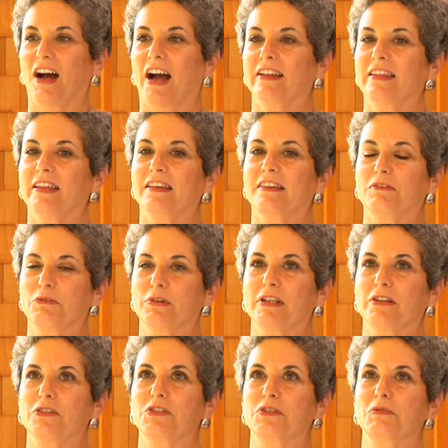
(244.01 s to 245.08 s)
I think
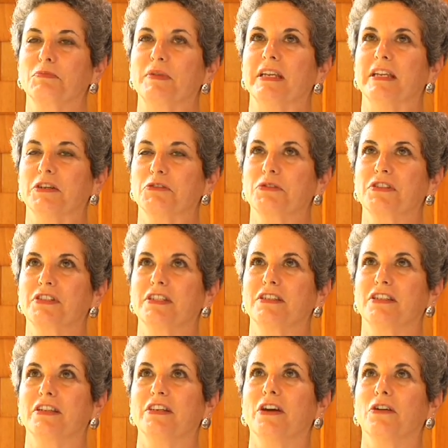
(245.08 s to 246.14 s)
readers would be interested
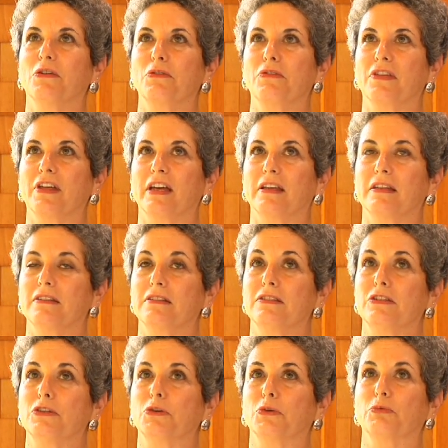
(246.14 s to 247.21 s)
to know that
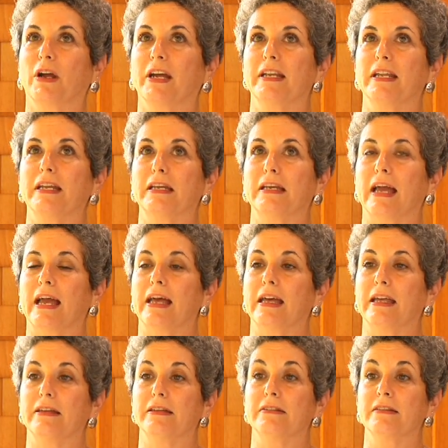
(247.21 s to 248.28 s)
you're writing
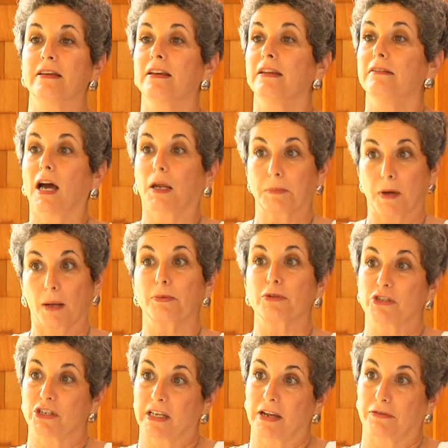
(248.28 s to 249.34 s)
and not
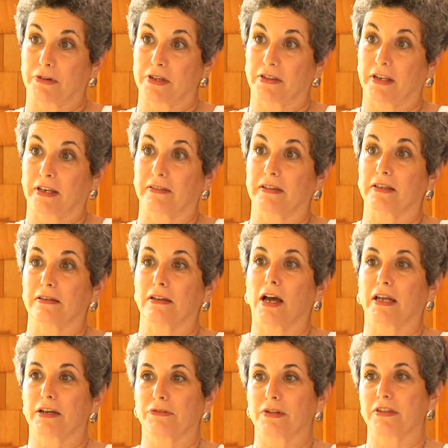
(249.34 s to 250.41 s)
publishing everything, that not
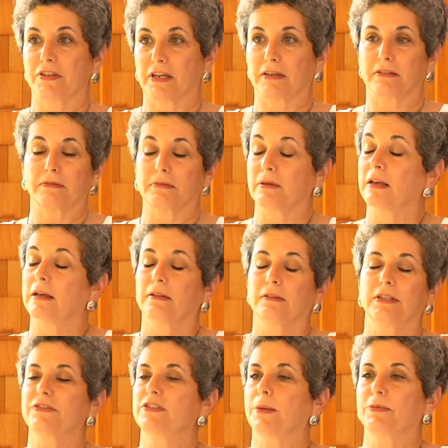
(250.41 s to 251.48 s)
everything
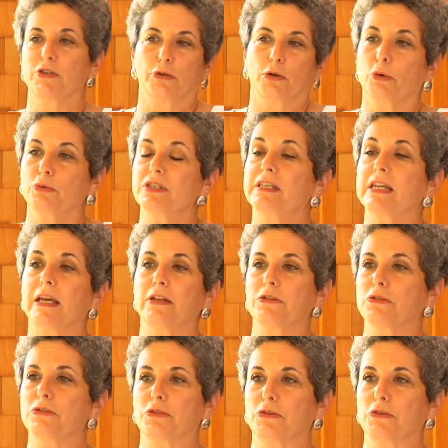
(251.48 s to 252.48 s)
lives up to your own standards,